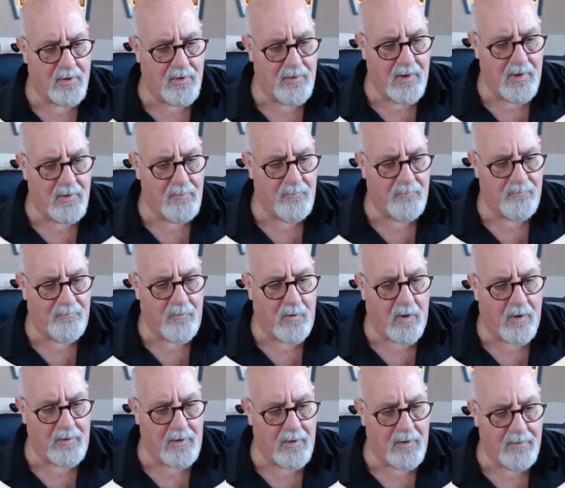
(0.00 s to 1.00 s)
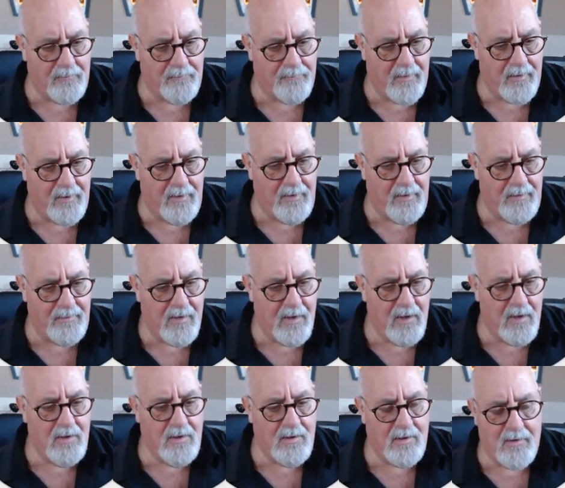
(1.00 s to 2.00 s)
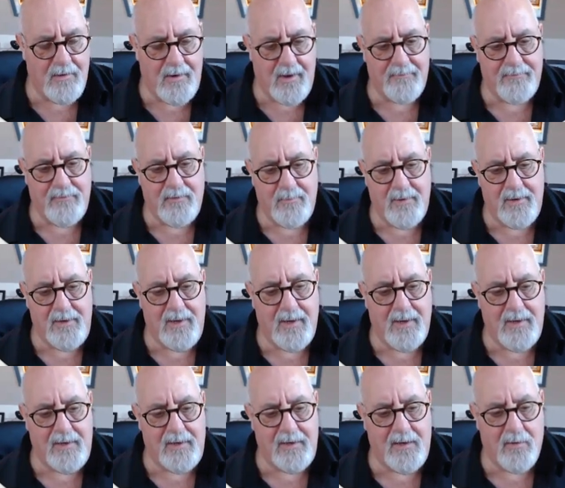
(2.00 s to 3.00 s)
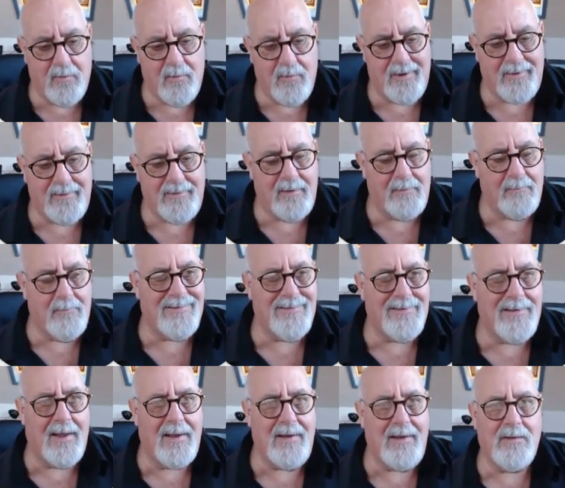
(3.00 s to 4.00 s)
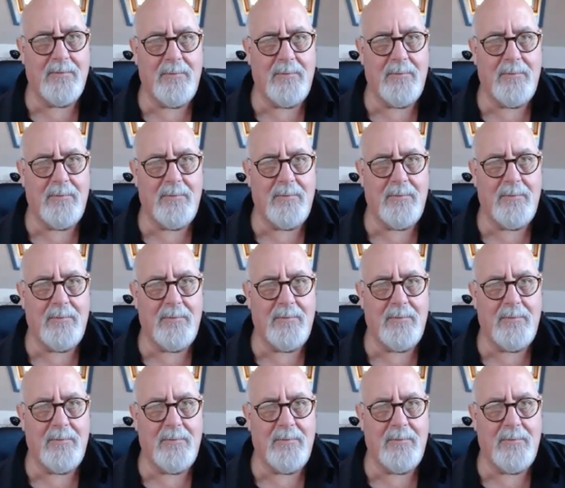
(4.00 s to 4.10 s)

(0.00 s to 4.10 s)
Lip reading: got no ongoing fees. You don't have to make any correcting mistakes